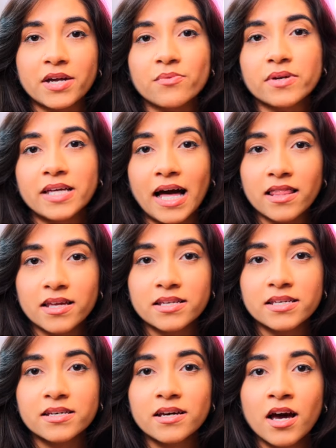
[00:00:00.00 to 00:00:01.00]

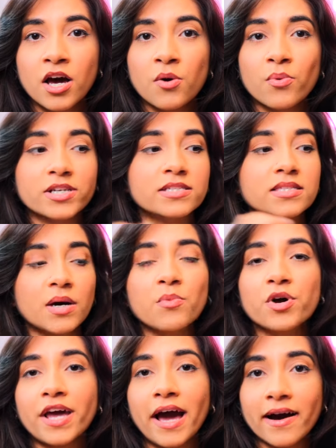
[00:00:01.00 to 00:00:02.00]
reality where
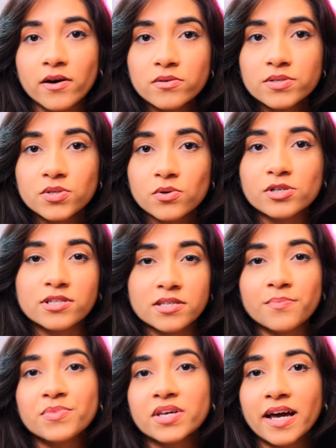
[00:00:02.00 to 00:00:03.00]
someone else or
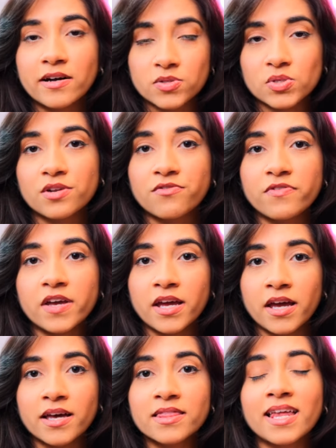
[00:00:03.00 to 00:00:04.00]
something else could fit
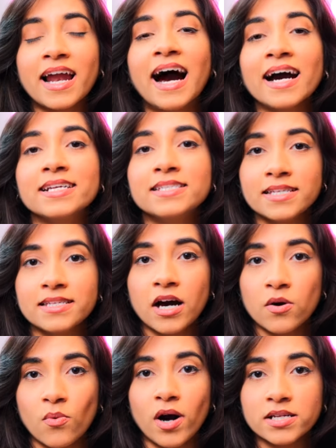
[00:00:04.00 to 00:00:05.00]
in that I did
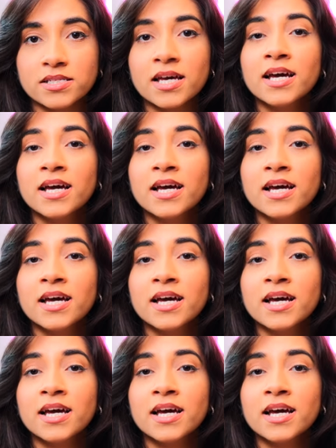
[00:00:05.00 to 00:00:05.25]
not want.